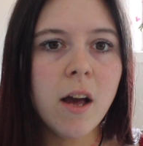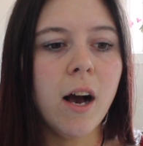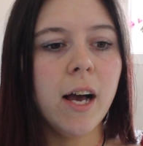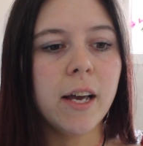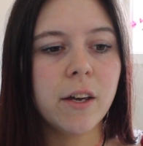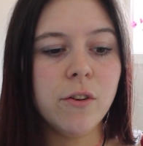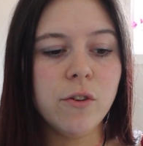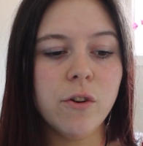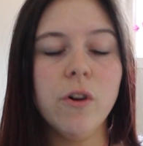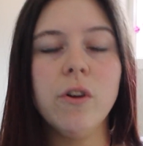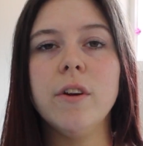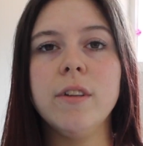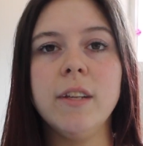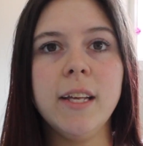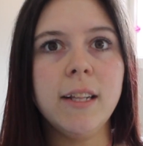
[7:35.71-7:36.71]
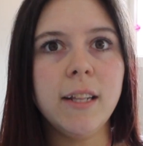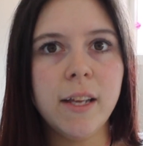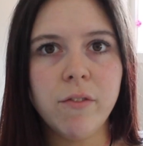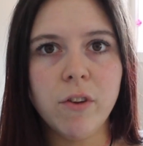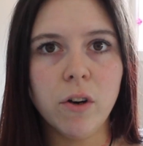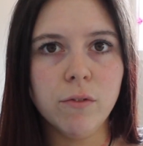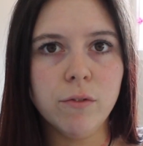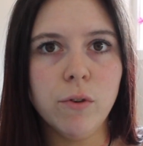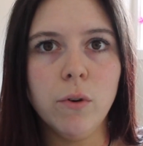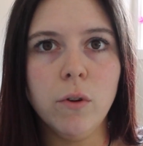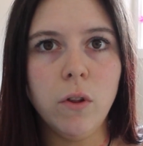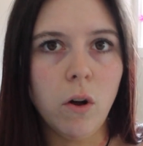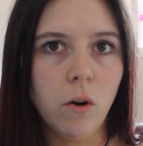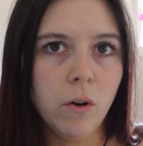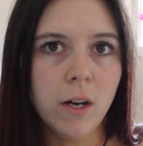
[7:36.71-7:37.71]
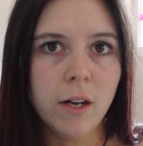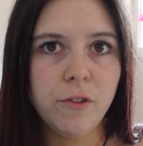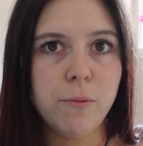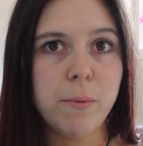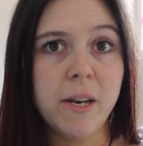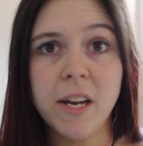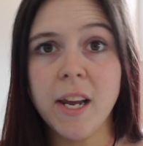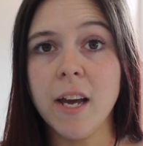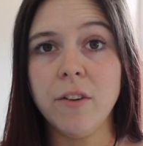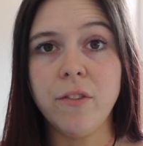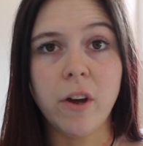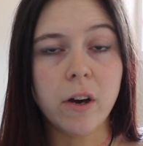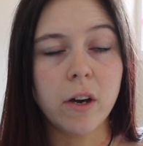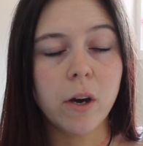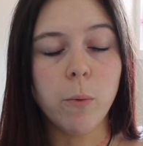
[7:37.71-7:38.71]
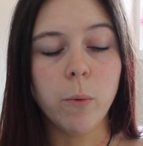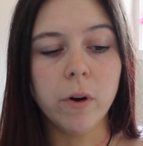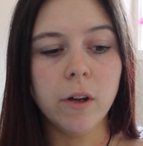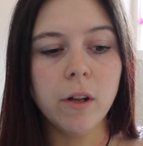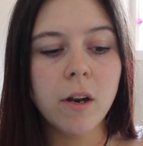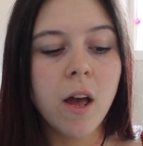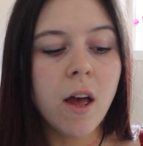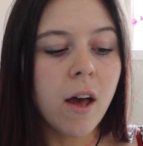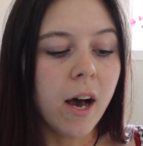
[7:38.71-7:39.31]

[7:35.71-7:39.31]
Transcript: I can not only leave it on for longer, depending how dark I want it,